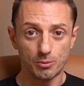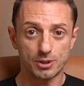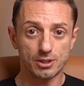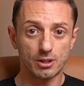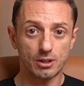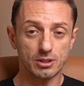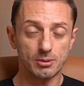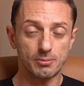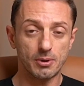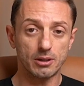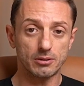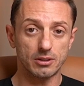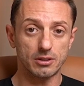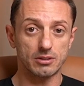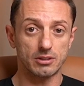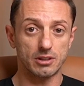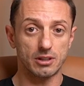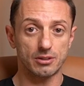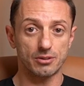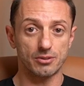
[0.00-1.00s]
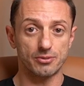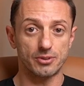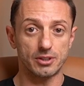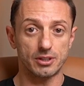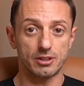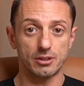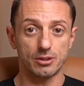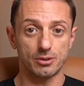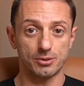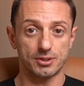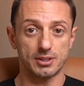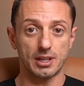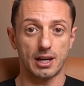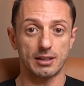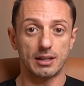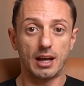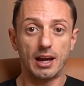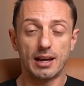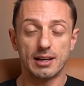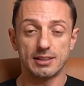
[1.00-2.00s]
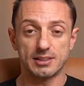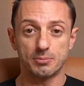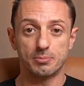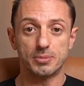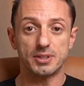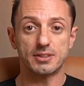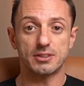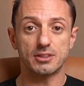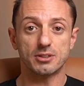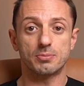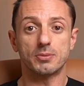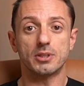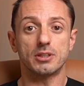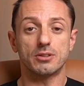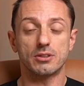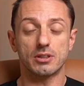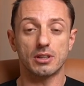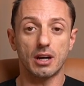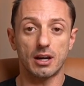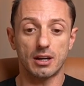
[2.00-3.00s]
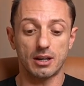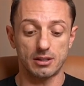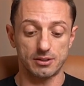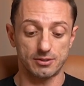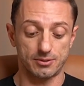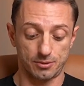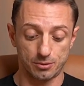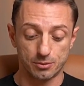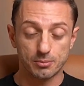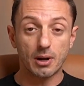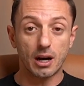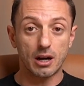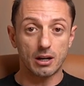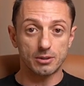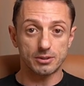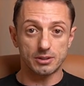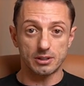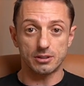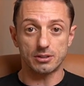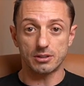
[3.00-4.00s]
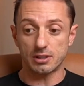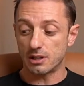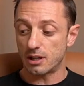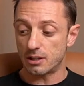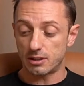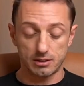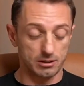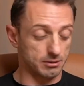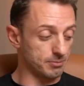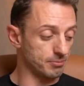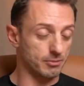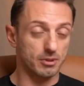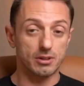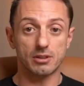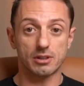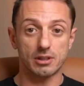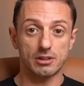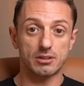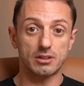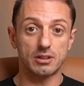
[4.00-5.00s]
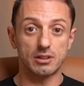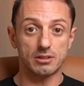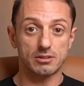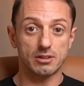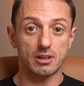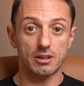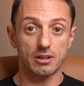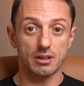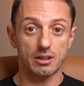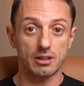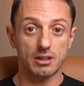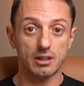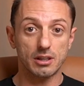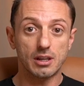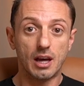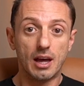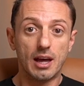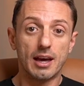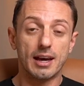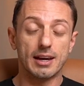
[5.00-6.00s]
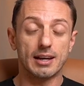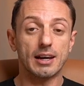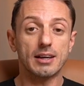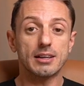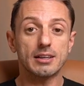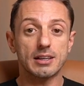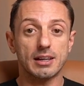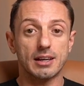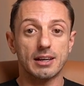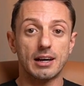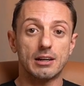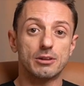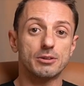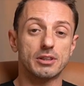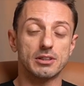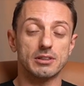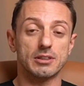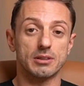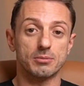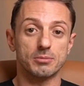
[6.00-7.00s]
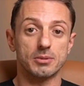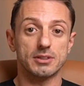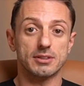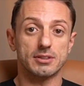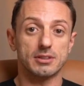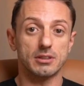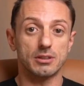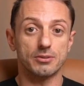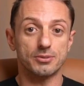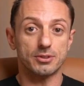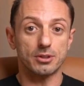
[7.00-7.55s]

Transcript: We talked about in the other videos that as a businessman, you got to zoom out and you got to look at the entire thing. And I got to calculate myself.